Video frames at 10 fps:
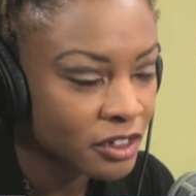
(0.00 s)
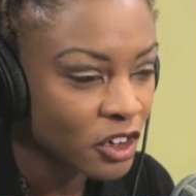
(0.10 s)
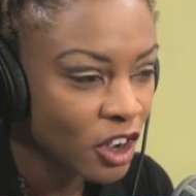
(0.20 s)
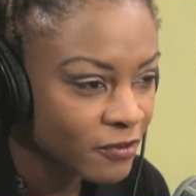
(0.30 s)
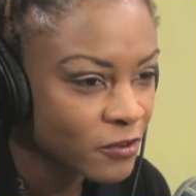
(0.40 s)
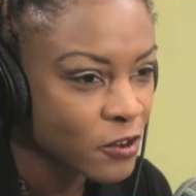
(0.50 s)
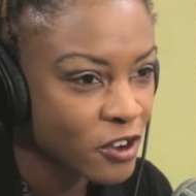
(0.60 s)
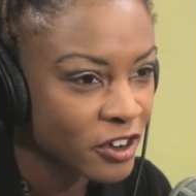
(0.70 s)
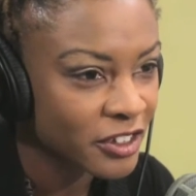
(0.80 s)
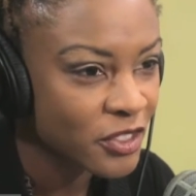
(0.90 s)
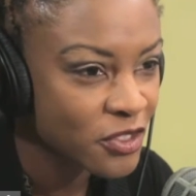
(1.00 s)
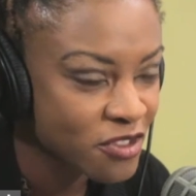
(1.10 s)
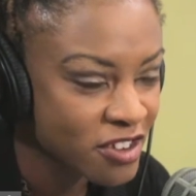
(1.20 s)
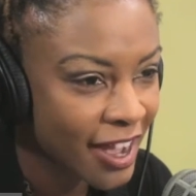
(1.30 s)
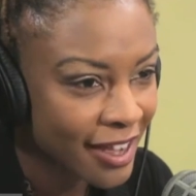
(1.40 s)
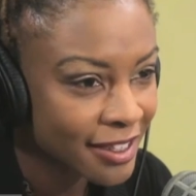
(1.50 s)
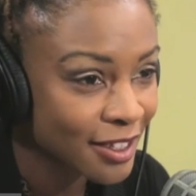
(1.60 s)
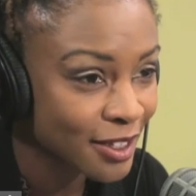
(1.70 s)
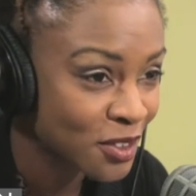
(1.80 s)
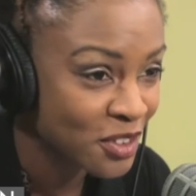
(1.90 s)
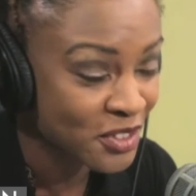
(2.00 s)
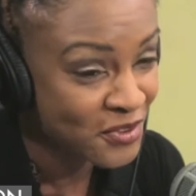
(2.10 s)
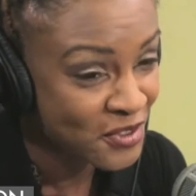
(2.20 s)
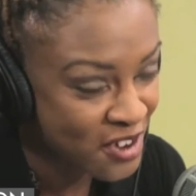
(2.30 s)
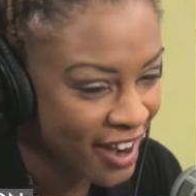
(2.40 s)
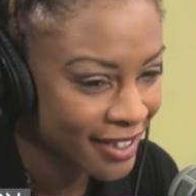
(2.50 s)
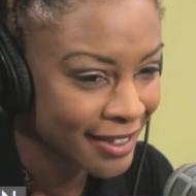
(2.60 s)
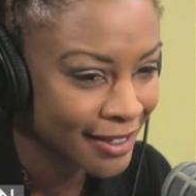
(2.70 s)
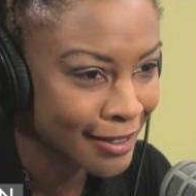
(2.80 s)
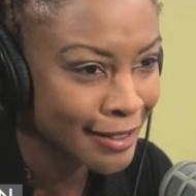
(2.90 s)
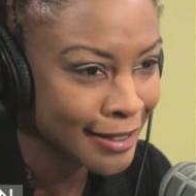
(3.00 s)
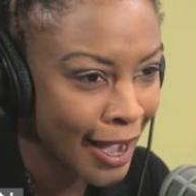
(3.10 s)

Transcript: not for the three S's or the four S's, mm-hmm.